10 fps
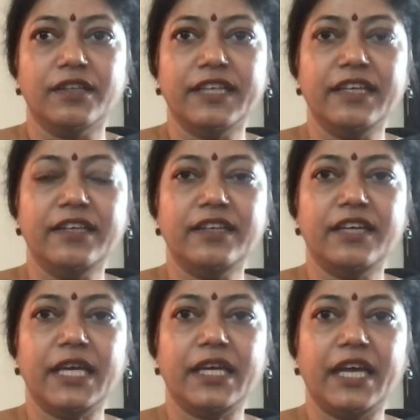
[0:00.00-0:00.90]
then
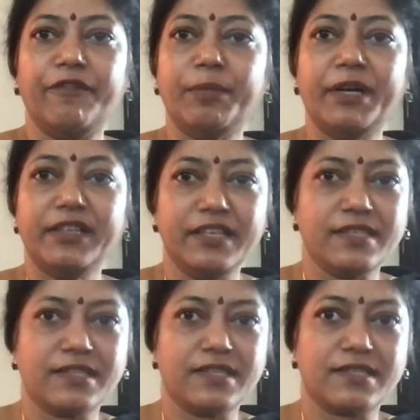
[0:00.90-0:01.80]
everybody
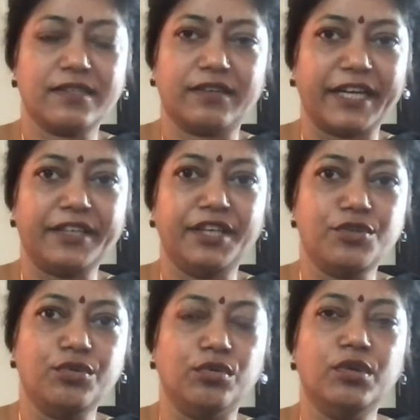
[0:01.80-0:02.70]
thinks it is the right
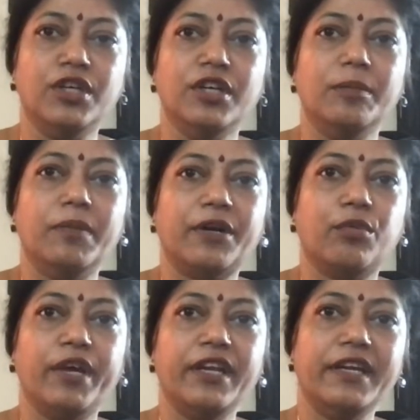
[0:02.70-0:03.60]
thing to do.
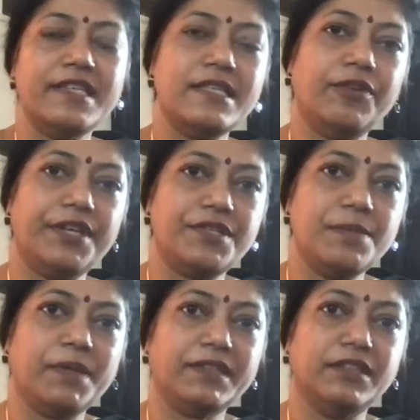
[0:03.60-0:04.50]
But when an SC or
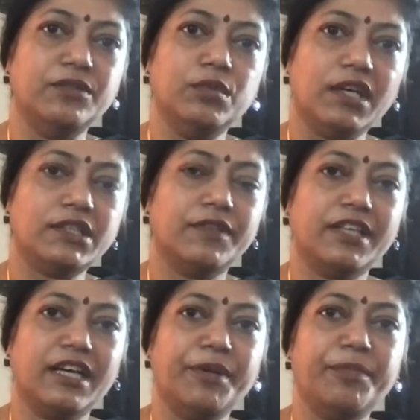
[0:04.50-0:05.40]
ST person works for
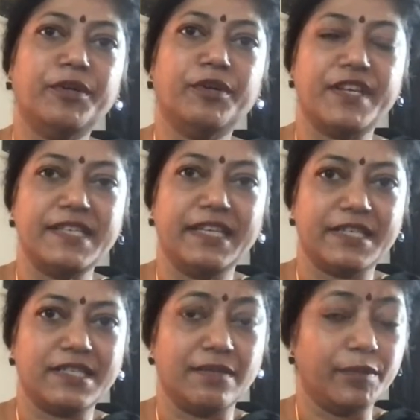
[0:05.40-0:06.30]
the commitment of SC
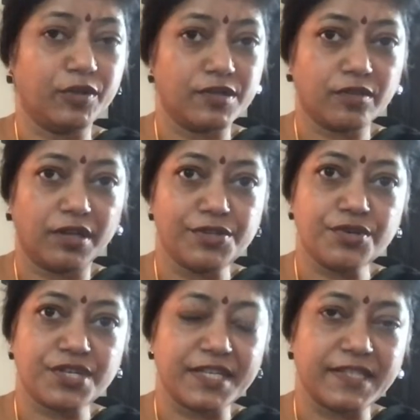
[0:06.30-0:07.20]
and ST, because the
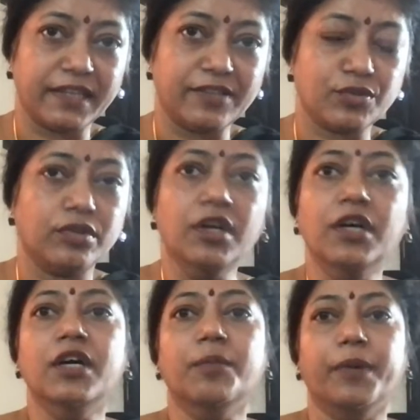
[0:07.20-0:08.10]
constitution has said so,
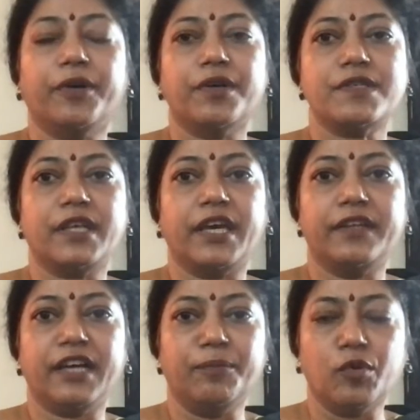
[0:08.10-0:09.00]
because they
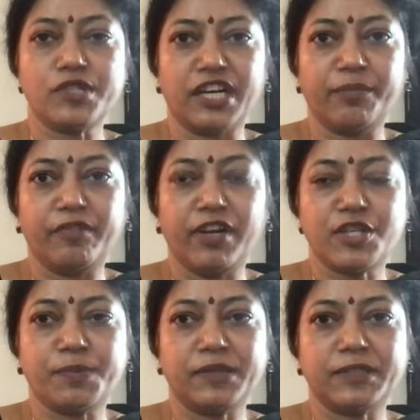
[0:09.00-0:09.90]
are the most
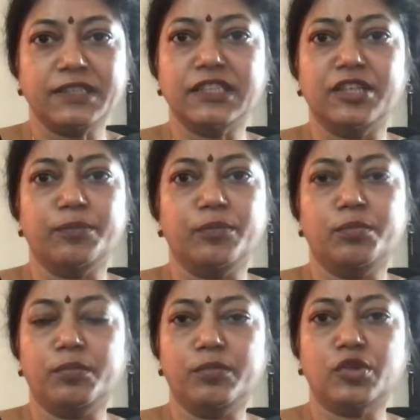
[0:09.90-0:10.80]
underprivileged persons and
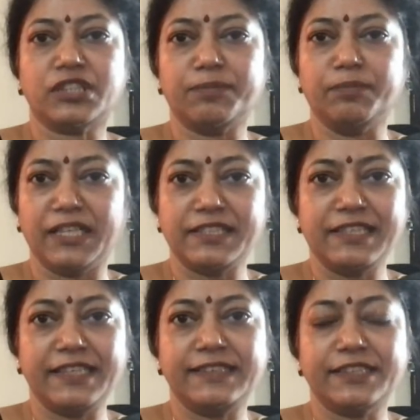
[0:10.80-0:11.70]
most
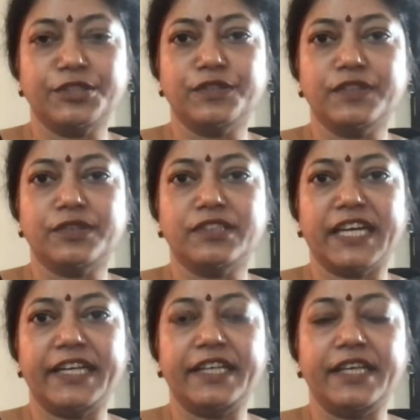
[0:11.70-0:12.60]
marginalized sections of the
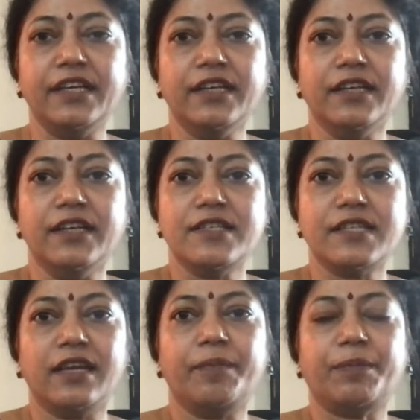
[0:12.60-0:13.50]
society,
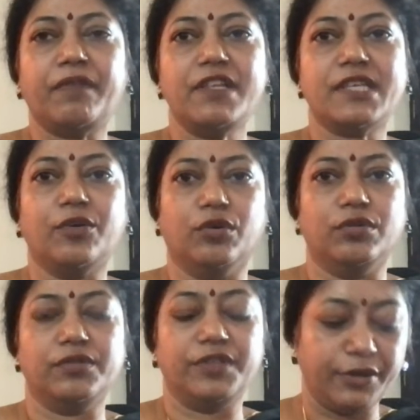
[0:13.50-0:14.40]
still people will say,
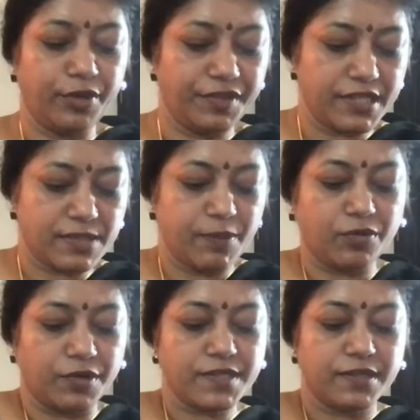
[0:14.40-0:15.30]
oh, they are doing this
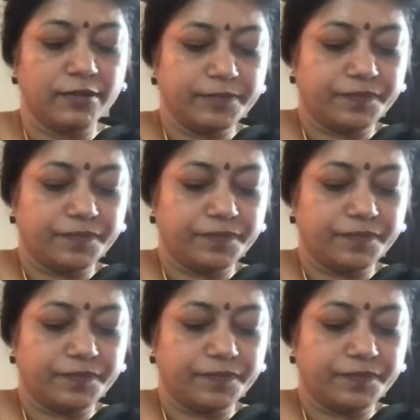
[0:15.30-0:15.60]
because